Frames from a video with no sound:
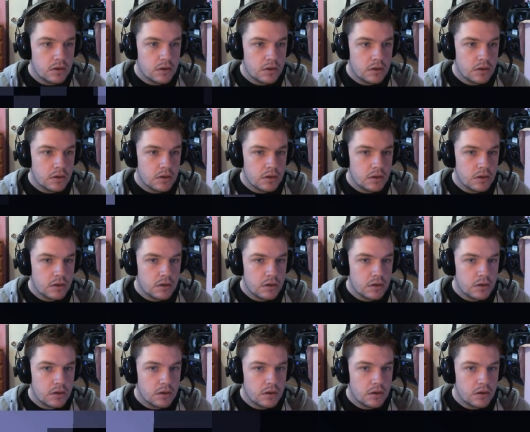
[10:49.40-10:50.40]

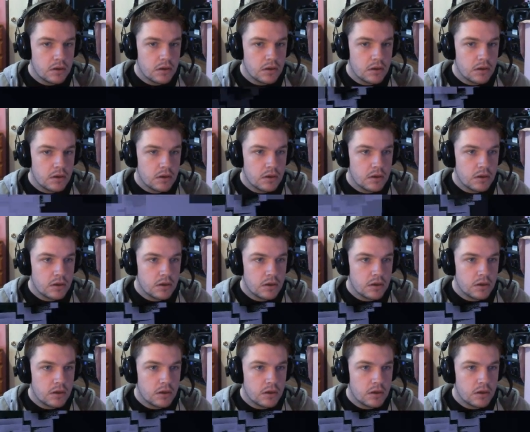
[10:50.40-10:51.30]
Nobody speaks.